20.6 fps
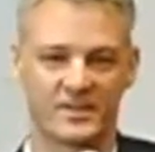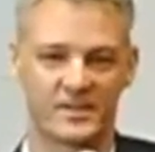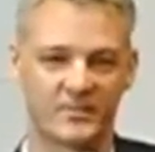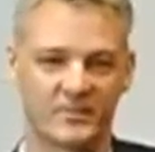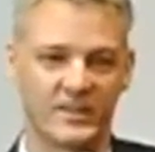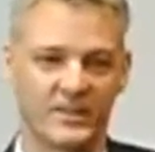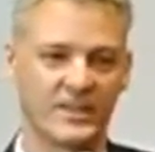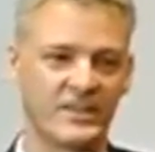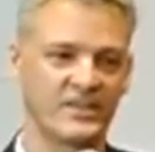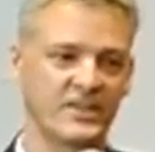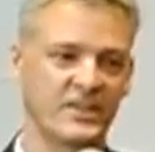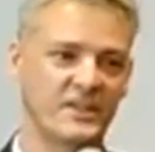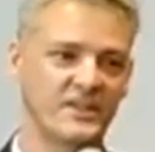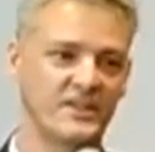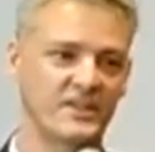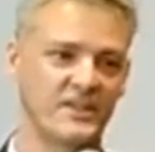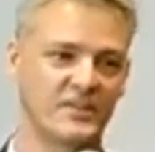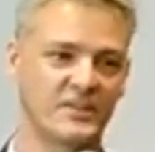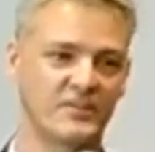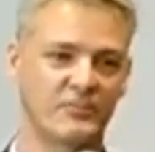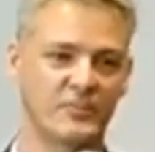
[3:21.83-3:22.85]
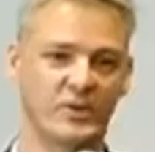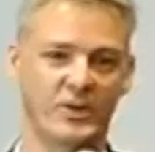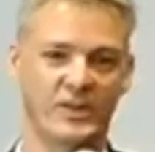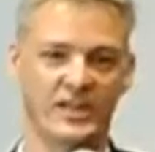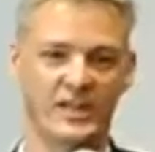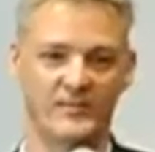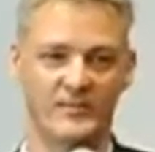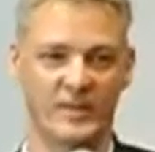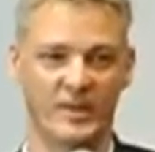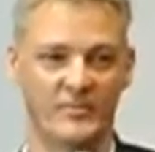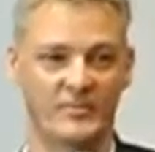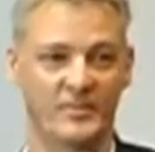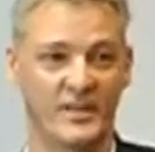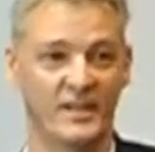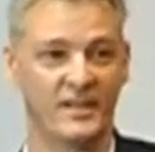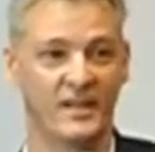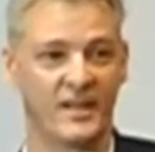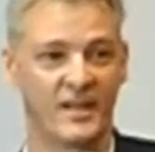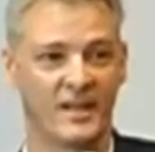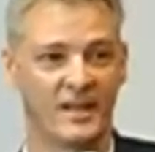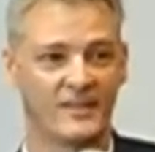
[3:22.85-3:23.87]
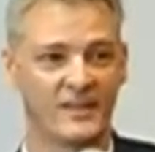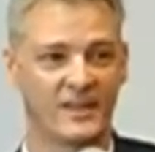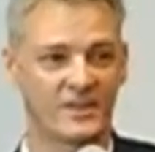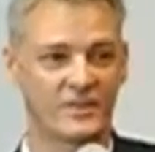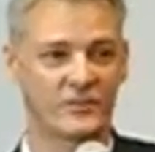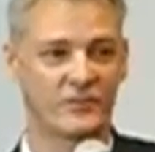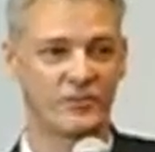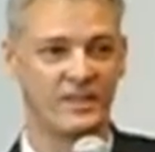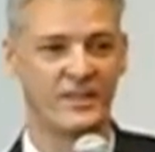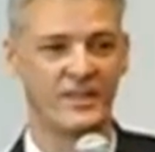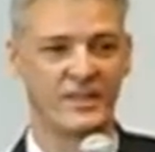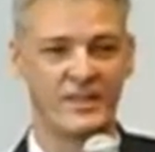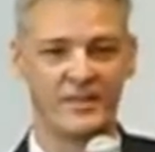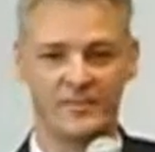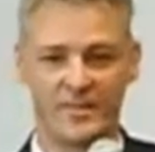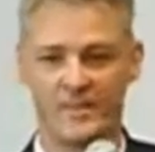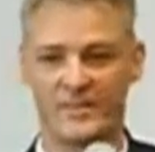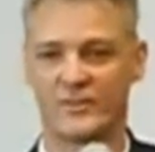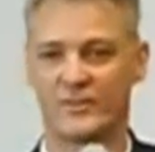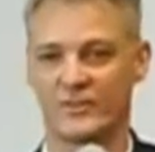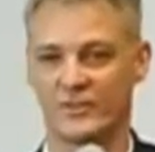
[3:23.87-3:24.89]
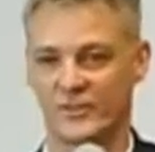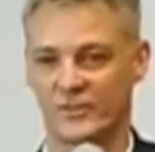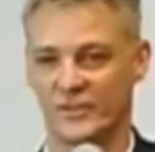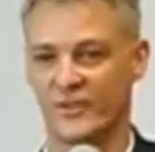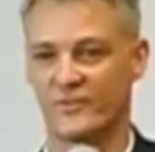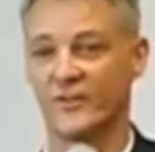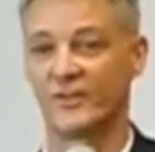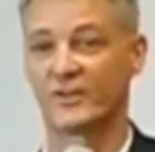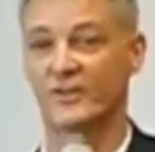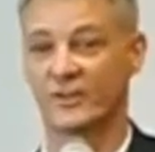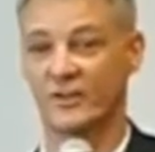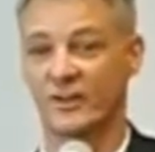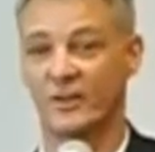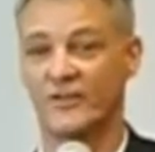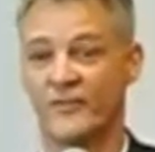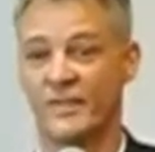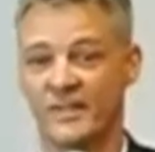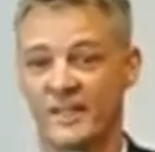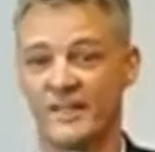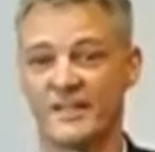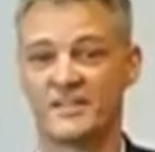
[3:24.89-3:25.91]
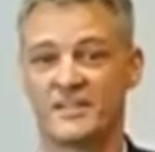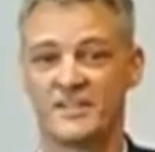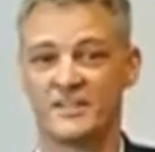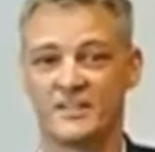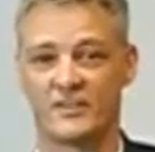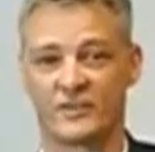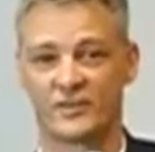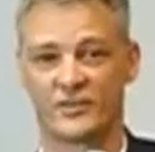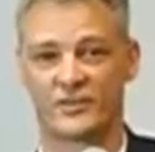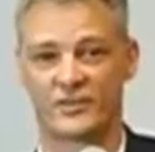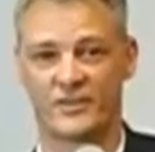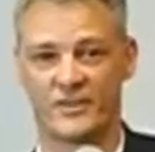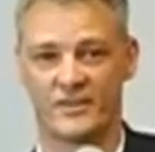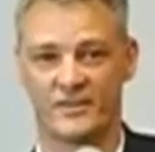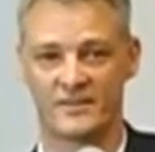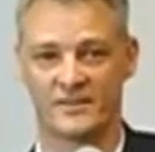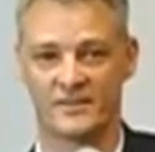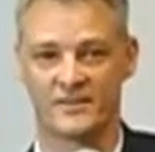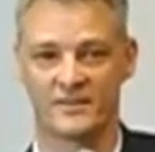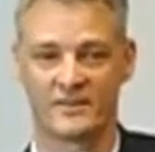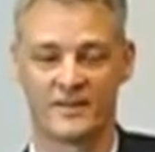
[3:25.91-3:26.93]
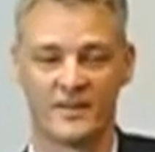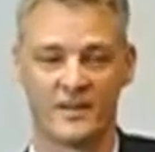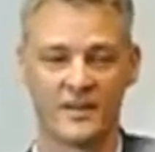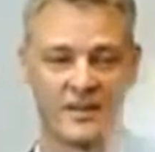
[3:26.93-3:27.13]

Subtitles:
supply chain system running MRP, and that's really because of the IT constraints.